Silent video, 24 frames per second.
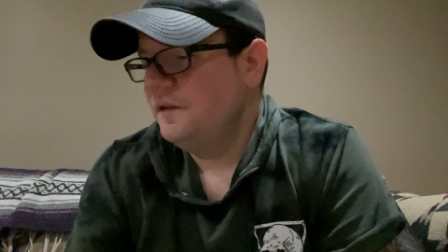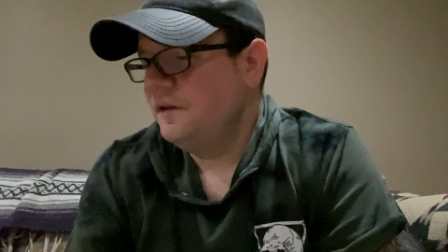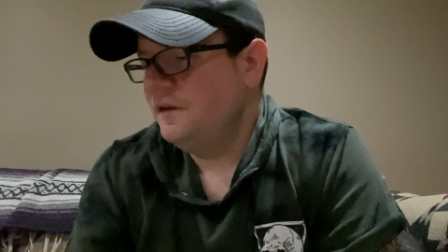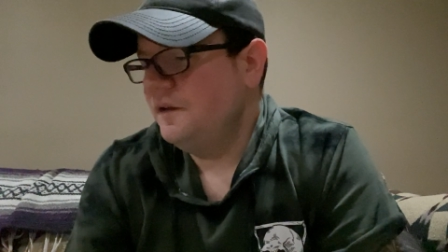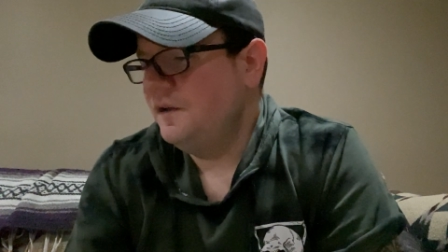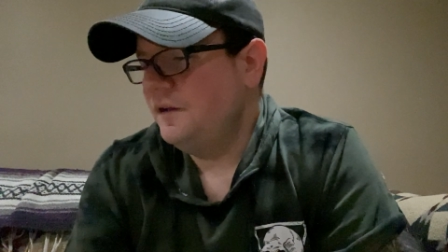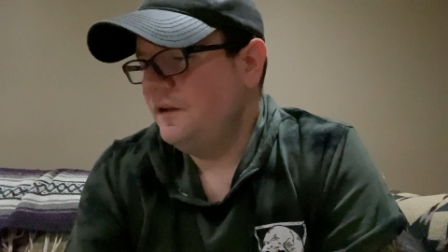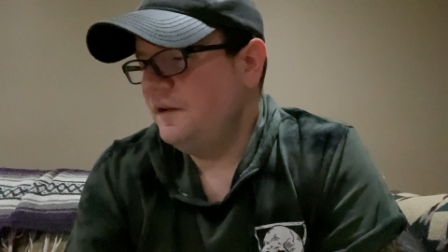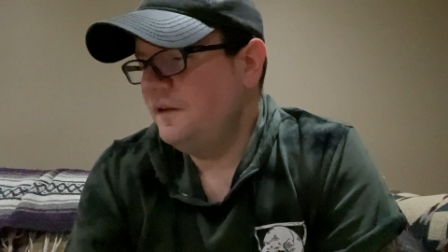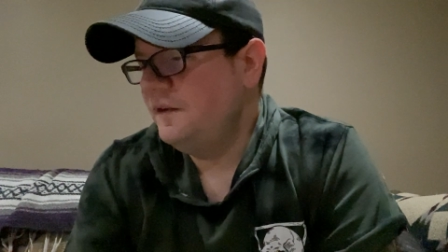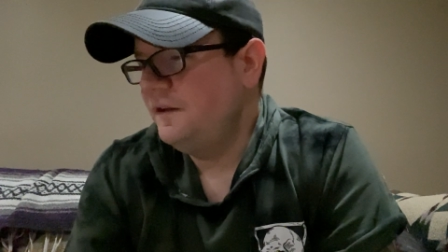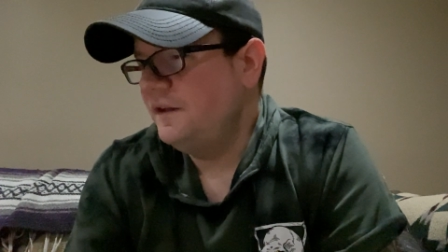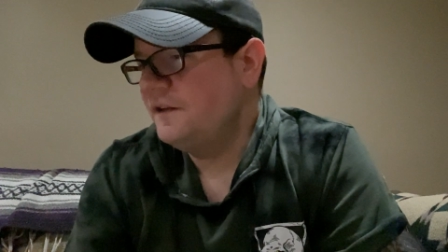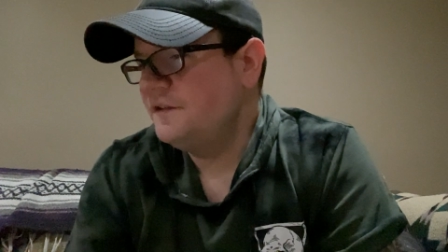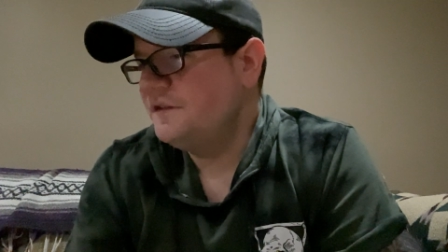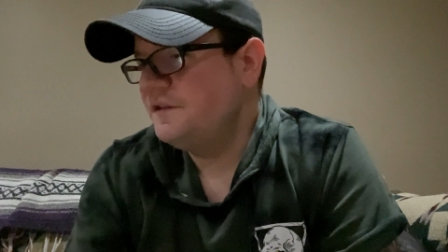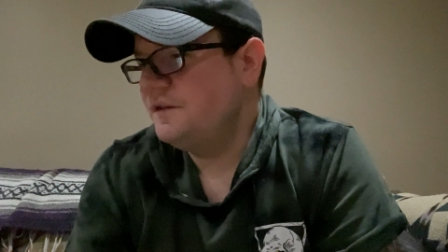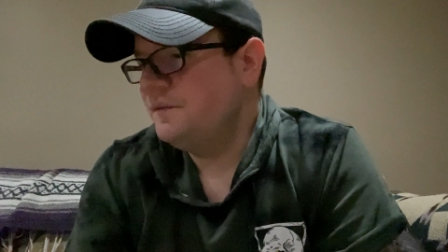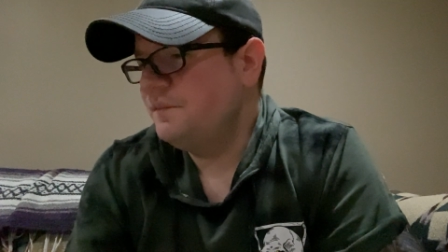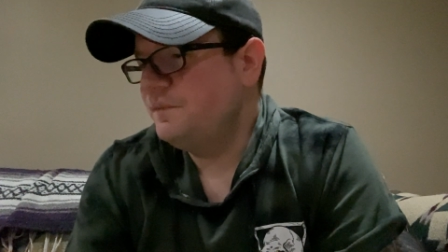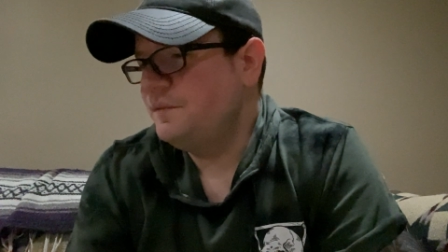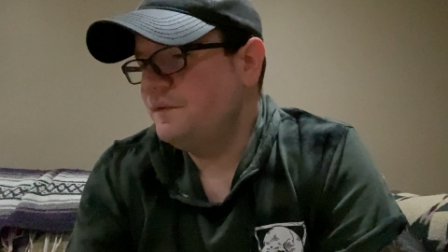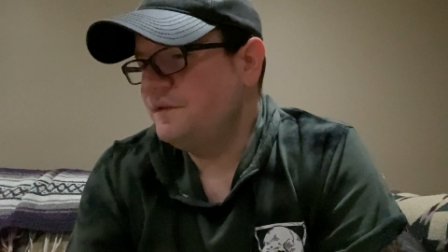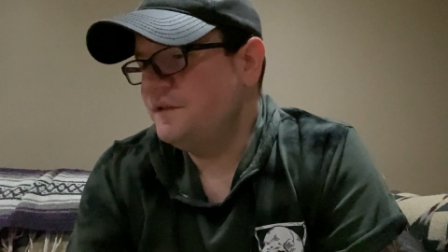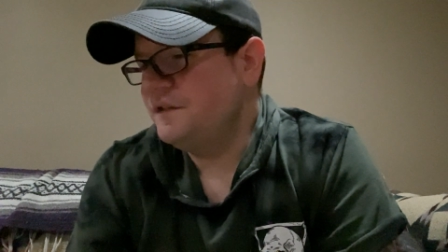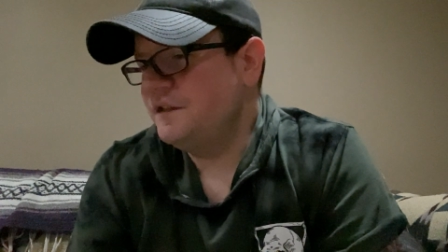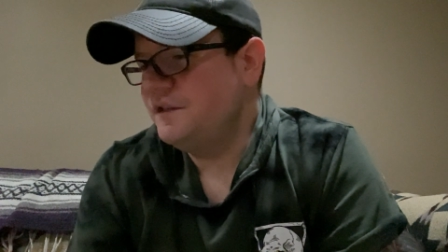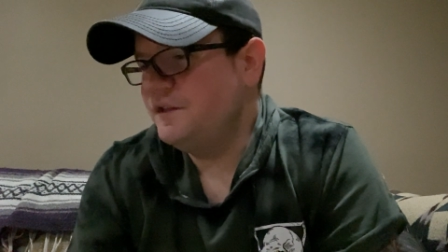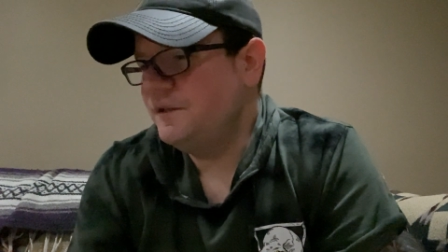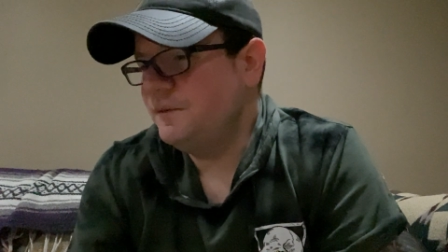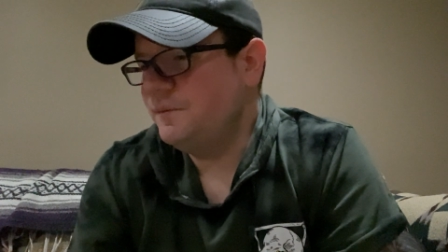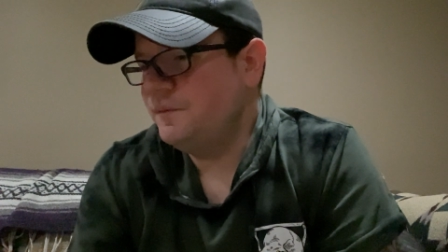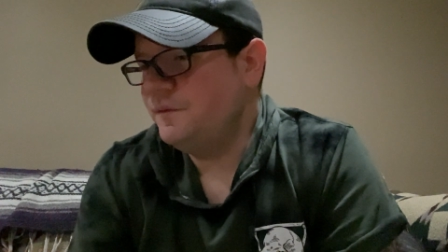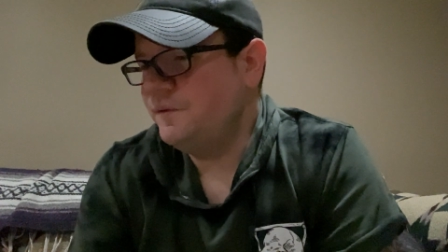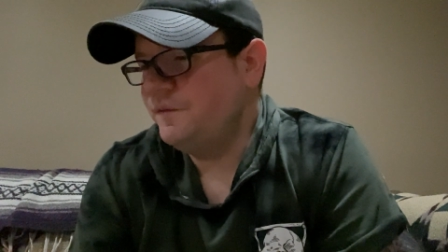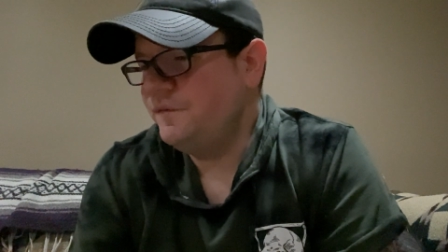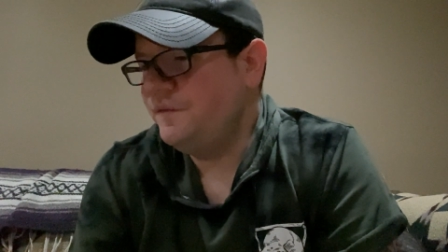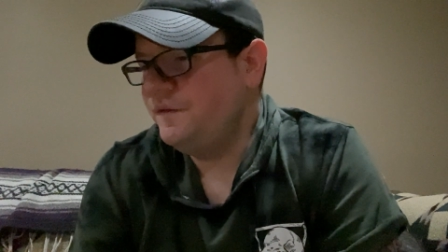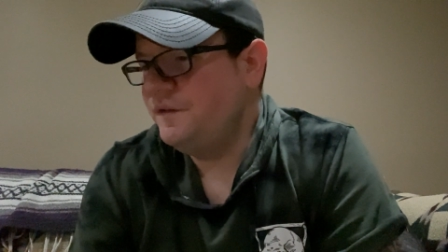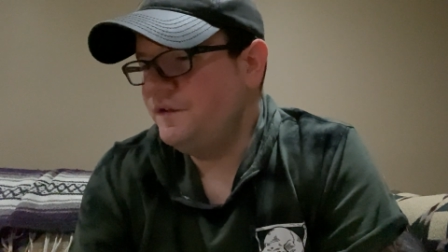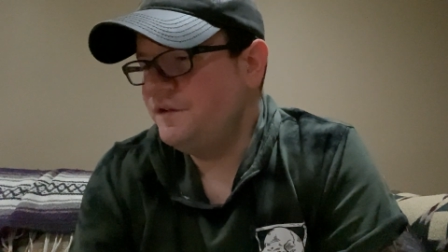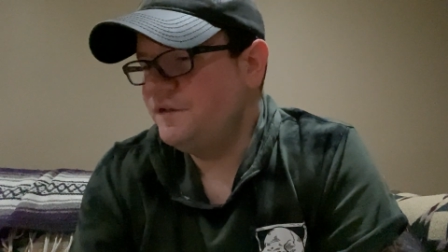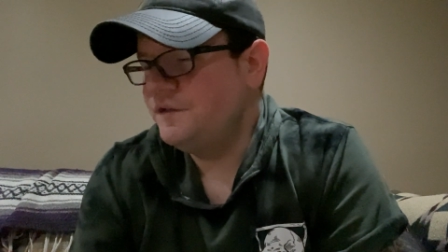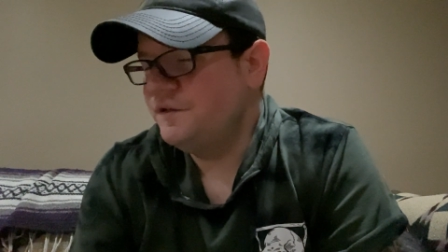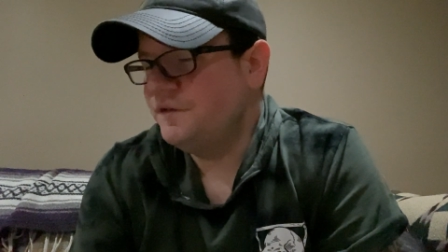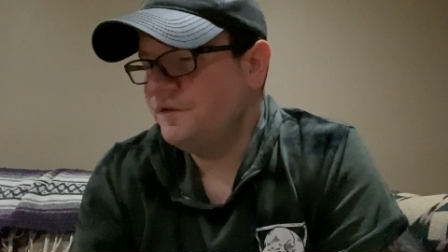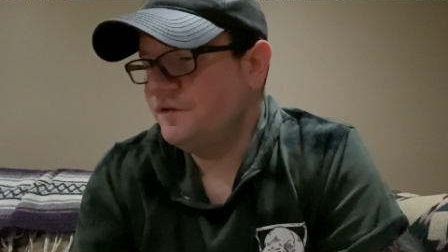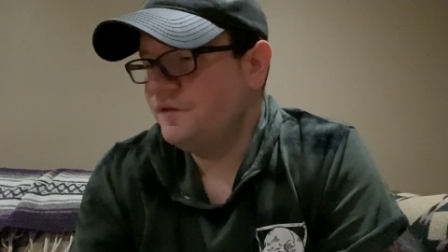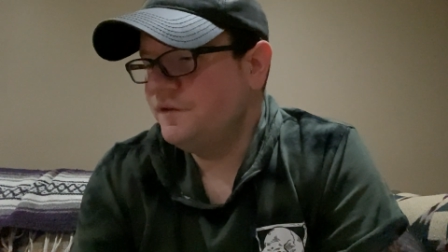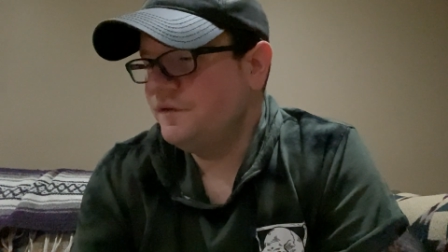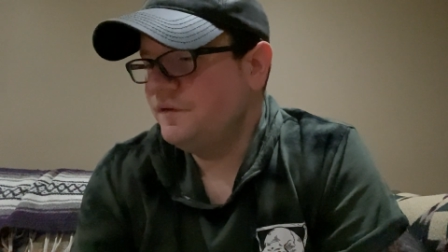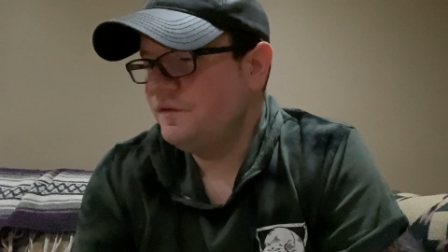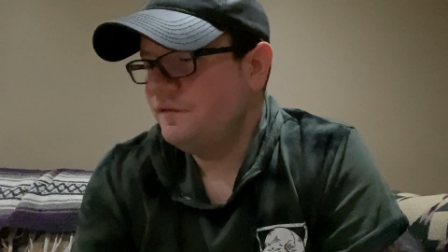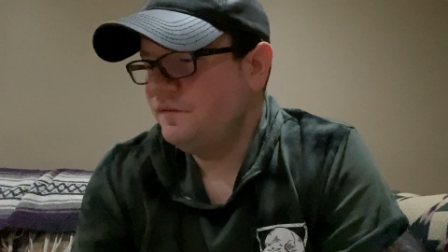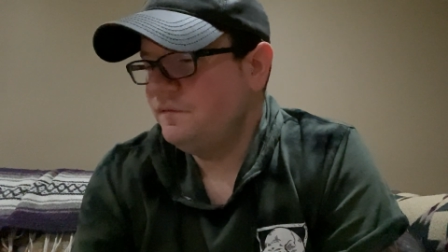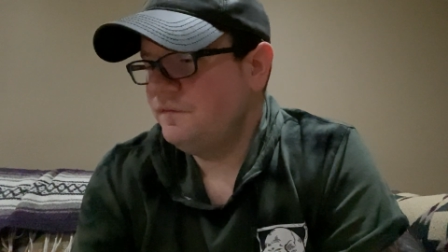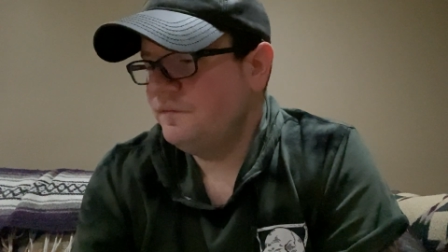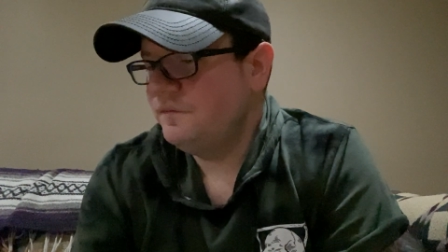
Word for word: Uh, next up is a double feature.